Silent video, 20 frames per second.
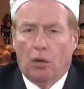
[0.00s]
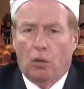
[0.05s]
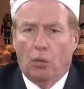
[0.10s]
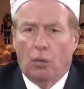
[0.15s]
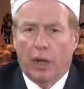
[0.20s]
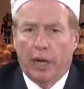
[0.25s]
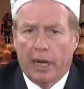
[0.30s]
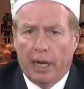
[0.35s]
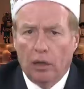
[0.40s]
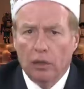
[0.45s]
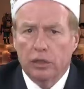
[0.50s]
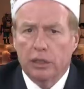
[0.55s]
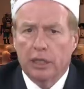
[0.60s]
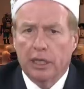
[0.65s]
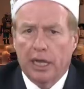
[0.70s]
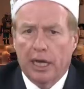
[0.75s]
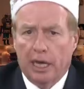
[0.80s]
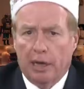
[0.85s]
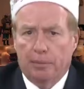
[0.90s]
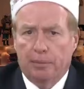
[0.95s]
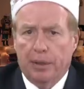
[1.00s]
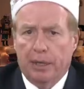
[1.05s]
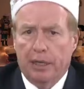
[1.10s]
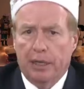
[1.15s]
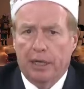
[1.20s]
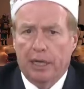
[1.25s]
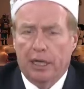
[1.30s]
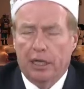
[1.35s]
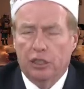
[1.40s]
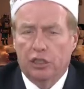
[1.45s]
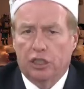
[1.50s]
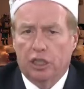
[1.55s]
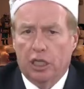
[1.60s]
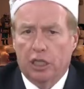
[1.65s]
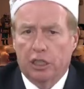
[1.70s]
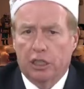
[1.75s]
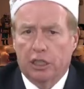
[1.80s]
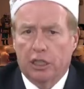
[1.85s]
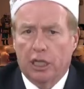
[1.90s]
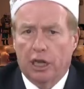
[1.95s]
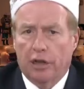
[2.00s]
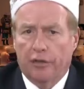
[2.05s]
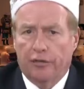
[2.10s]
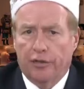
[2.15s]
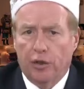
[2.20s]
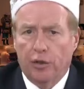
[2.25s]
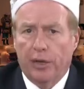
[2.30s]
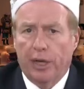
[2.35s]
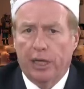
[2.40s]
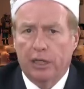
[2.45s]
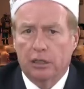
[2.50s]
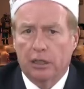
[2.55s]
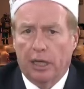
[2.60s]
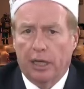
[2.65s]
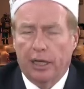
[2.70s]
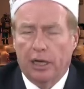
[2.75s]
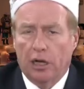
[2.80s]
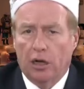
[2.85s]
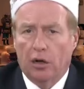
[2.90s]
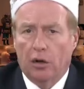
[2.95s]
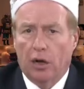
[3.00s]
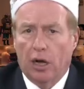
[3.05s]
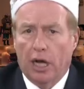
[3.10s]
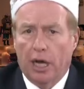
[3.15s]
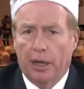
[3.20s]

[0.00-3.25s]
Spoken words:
what else happened is just a few days later,